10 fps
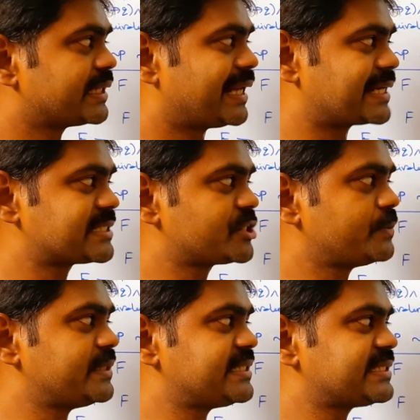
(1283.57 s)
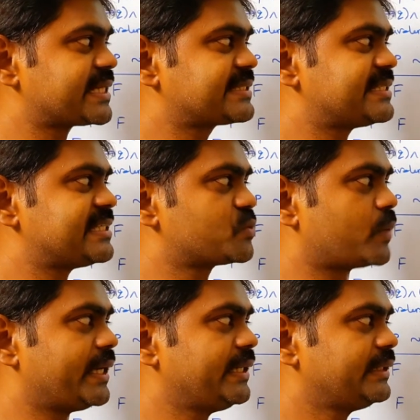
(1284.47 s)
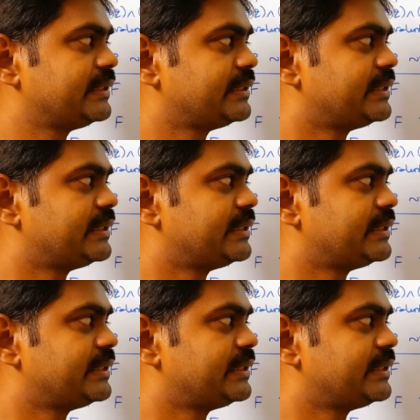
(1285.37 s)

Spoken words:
Let us assume this is x, this is y.